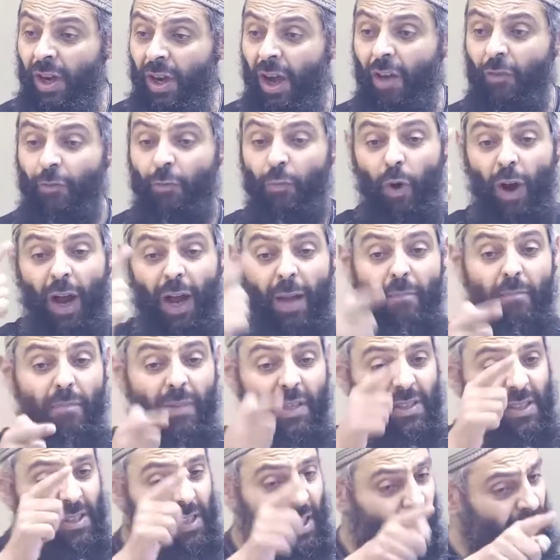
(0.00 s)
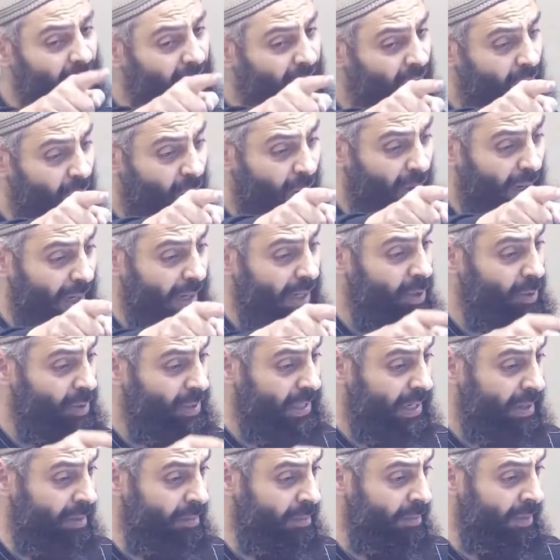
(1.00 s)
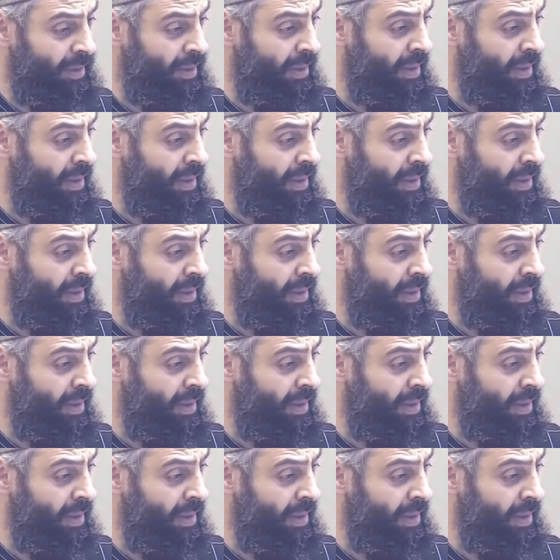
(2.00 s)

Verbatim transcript: of Muhammad sallallahu alayhi wasallam.